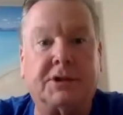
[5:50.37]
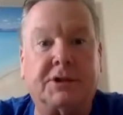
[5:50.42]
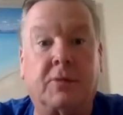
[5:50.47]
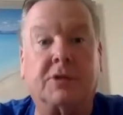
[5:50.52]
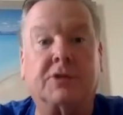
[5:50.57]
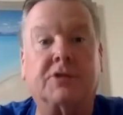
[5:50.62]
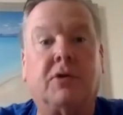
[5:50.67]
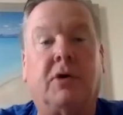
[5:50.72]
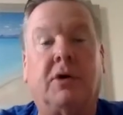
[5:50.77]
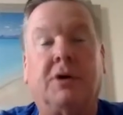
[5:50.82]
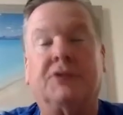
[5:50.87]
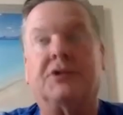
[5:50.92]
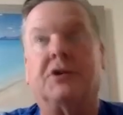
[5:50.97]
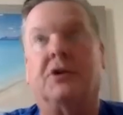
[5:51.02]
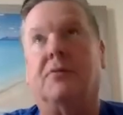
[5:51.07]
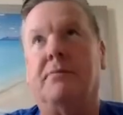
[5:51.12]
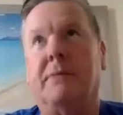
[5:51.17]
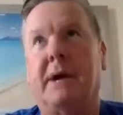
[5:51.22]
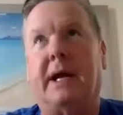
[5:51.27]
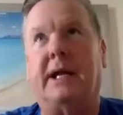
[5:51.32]
There was
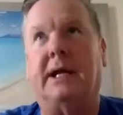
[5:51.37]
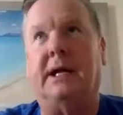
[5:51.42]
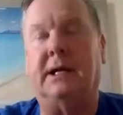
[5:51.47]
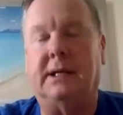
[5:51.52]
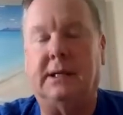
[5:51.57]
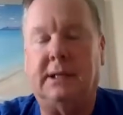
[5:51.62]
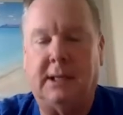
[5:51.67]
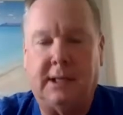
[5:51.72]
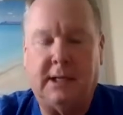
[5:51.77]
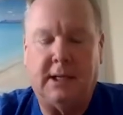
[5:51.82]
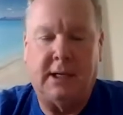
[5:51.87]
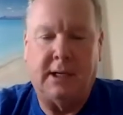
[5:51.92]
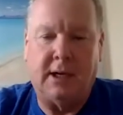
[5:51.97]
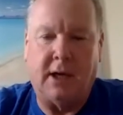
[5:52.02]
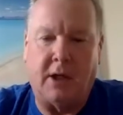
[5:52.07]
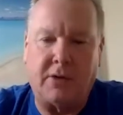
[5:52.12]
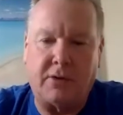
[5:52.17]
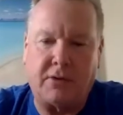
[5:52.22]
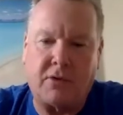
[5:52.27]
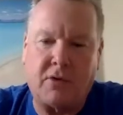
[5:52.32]
also many
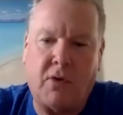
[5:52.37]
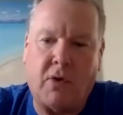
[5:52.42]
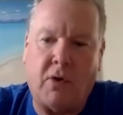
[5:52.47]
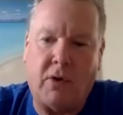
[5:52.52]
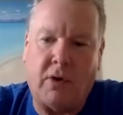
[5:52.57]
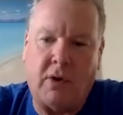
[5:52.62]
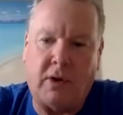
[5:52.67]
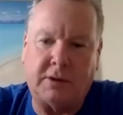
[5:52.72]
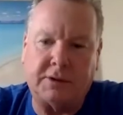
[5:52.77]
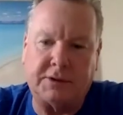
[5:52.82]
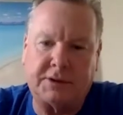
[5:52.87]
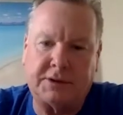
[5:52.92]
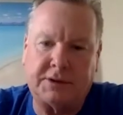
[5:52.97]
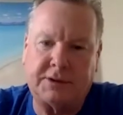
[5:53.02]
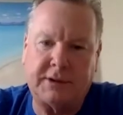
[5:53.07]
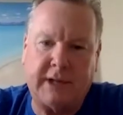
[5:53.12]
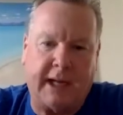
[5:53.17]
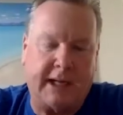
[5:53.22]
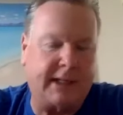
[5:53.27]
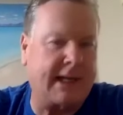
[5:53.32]
other
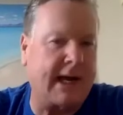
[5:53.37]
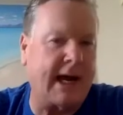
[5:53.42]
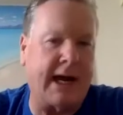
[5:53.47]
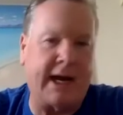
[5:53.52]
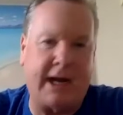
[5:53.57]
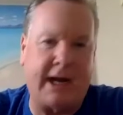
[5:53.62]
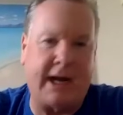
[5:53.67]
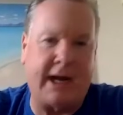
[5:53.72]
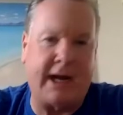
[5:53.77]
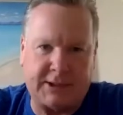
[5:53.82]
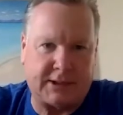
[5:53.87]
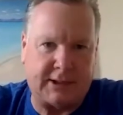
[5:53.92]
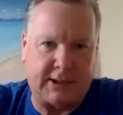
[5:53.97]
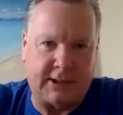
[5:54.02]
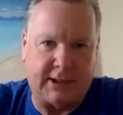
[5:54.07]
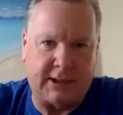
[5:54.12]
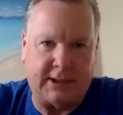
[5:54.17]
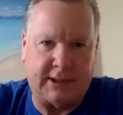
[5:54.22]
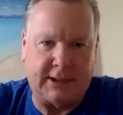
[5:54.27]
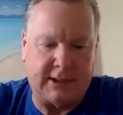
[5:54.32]
calls and chaos.
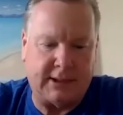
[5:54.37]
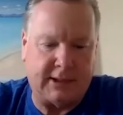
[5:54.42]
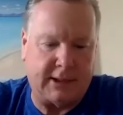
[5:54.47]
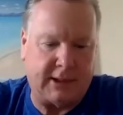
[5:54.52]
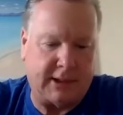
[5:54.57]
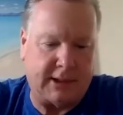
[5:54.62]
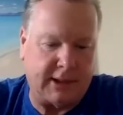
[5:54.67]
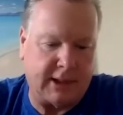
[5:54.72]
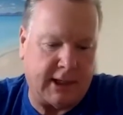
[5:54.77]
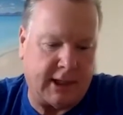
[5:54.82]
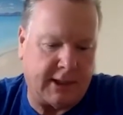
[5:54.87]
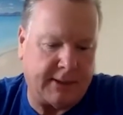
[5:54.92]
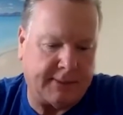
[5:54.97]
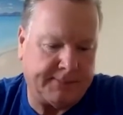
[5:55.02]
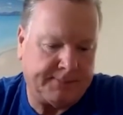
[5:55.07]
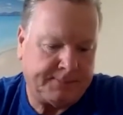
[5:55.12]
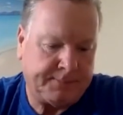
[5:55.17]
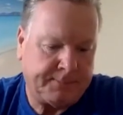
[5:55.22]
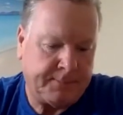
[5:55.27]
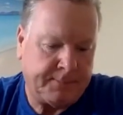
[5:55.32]
The
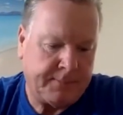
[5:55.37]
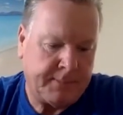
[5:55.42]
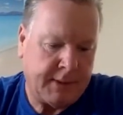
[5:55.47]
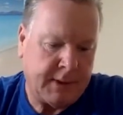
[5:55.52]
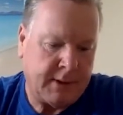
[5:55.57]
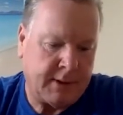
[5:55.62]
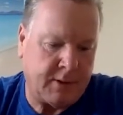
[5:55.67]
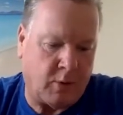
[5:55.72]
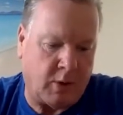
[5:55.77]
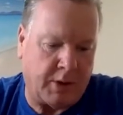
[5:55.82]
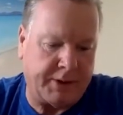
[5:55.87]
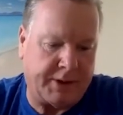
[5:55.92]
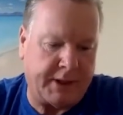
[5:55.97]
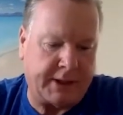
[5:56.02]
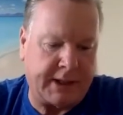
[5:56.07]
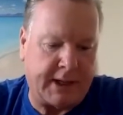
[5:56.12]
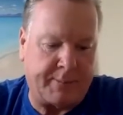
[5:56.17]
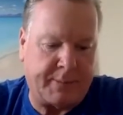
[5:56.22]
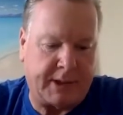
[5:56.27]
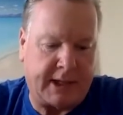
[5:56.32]
one thing
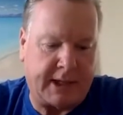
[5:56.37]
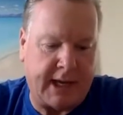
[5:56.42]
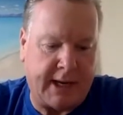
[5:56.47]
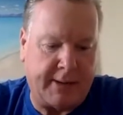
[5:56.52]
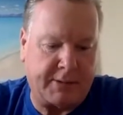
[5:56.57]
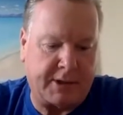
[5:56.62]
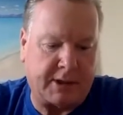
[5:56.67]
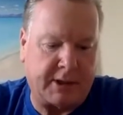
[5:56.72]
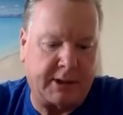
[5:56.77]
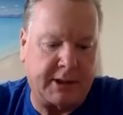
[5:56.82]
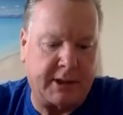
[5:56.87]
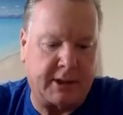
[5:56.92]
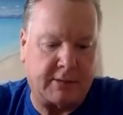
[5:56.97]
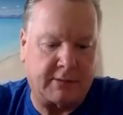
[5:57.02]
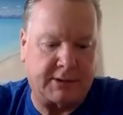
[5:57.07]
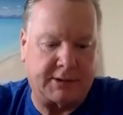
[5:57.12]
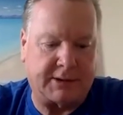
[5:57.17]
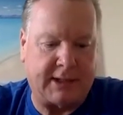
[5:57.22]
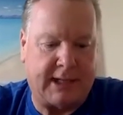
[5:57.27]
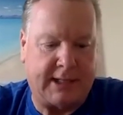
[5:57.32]
that became clear
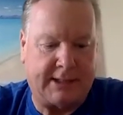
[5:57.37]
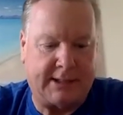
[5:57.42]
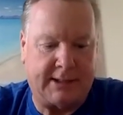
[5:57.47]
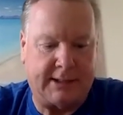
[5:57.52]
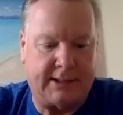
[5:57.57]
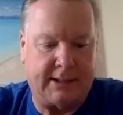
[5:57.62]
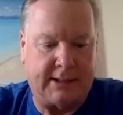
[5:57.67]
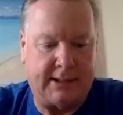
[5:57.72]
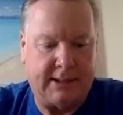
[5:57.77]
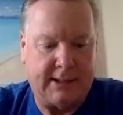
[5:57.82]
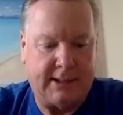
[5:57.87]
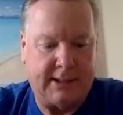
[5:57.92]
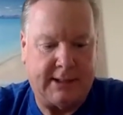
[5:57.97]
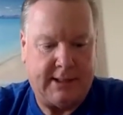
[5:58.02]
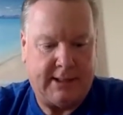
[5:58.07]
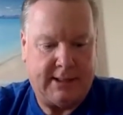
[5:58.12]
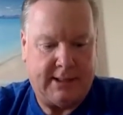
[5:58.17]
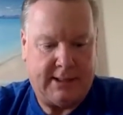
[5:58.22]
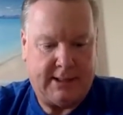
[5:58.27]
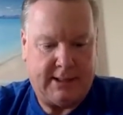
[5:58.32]
was that the
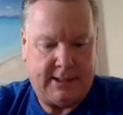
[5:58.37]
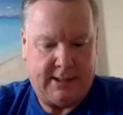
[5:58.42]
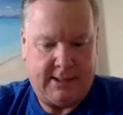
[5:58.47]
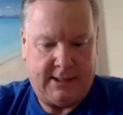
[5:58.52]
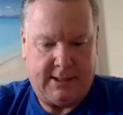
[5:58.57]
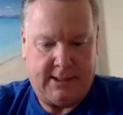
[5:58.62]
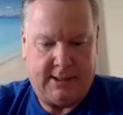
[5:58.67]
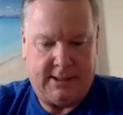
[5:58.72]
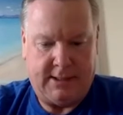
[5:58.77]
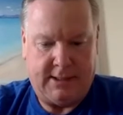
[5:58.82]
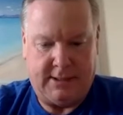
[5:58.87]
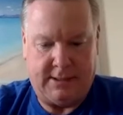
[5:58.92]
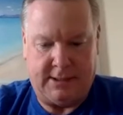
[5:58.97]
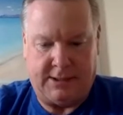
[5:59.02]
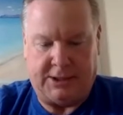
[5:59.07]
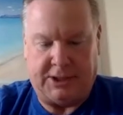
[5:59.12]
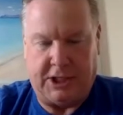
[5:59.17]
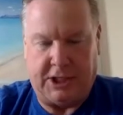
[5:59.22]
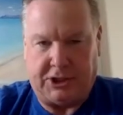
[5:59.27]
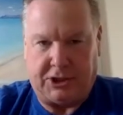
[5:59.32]

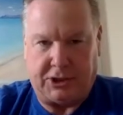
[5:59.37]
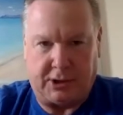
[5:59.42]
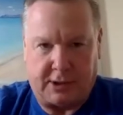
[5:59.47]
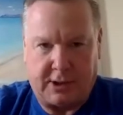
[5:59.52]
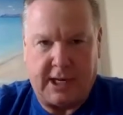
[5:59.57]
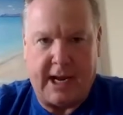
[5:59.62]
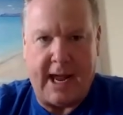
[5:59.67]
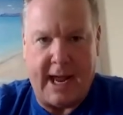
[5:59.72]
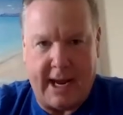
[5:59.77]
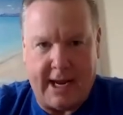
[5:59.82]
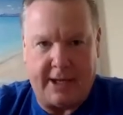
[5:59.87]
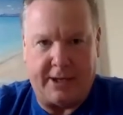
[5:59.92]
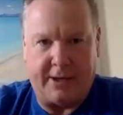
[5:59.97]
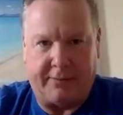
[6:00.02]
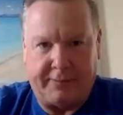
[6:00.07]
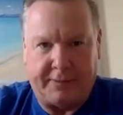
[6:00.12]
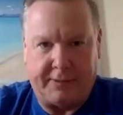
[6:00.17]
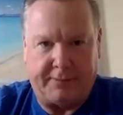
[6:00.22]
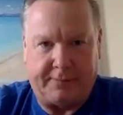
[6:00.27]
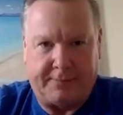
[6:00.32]
titular head
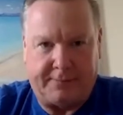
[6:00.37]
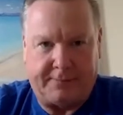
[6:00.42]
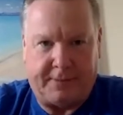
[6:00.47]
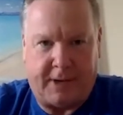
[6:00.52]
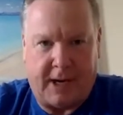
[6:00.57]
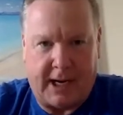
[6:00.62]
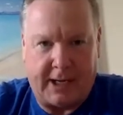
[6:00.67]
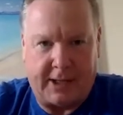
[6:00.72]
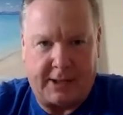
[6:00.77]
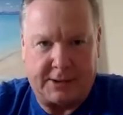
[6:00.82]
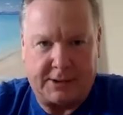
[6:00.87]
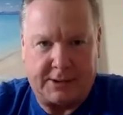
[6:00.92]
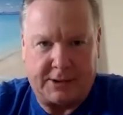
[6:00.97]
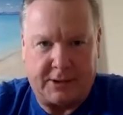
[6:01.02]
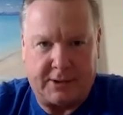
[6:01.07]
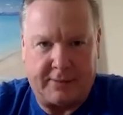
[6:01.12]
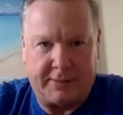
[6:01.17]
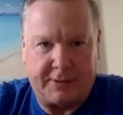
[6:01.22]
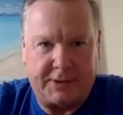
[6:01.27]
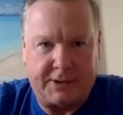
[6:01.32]
of the fire
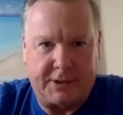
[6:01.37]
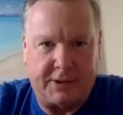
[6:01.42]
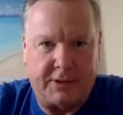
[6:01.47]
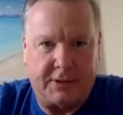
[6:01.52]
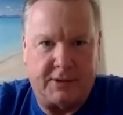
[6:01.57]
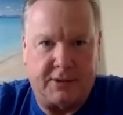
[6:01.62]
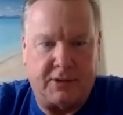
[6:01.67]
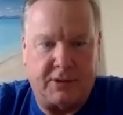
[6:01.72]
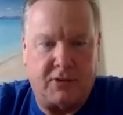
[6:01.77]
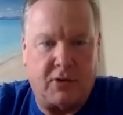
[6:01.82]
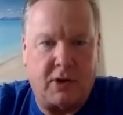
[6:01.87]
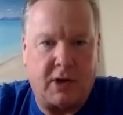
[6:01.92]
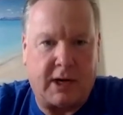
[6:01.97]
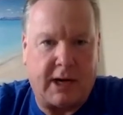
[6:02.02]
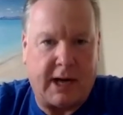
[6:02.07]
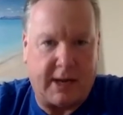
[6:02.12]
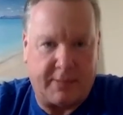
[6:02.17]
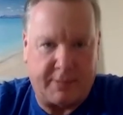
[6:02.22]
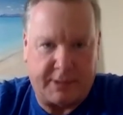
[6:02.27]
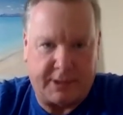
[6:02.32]
service in New York
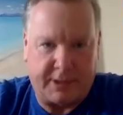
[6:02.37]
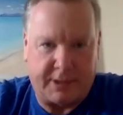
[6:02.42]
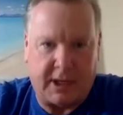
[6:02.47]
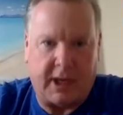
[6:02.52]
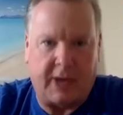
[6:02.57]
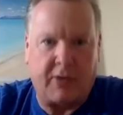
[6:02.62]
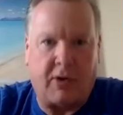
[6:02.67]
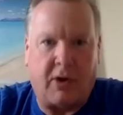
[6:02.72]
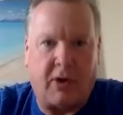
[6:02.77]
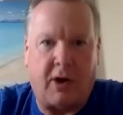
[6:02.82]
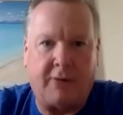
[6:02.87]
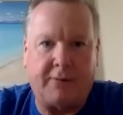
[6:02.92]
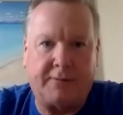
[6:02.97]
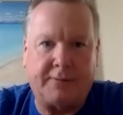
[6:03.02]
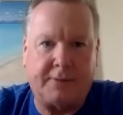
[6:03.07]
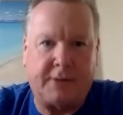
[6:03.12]
had been cut off.